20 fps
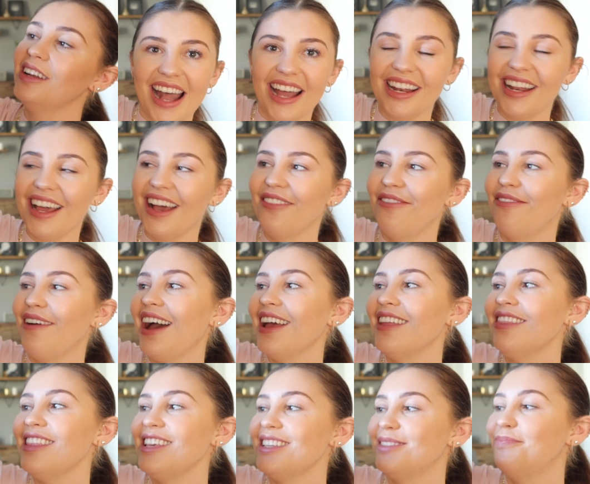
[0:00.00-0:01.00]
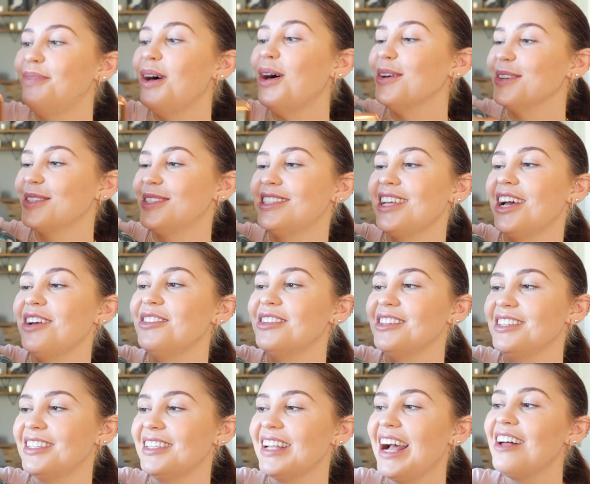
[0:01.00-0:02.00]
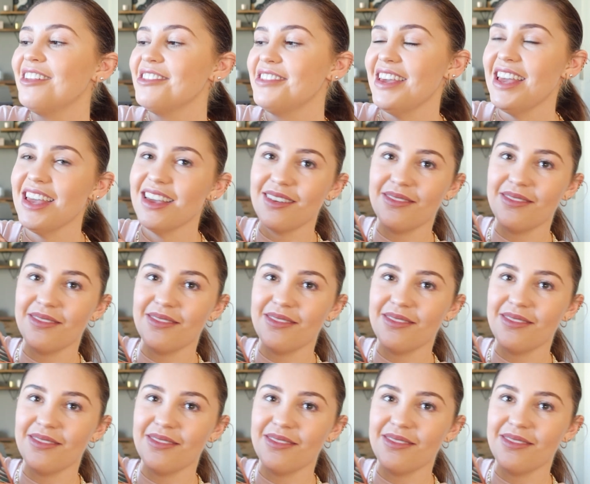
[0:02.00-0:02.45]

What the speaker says: and I find this box so nostalgic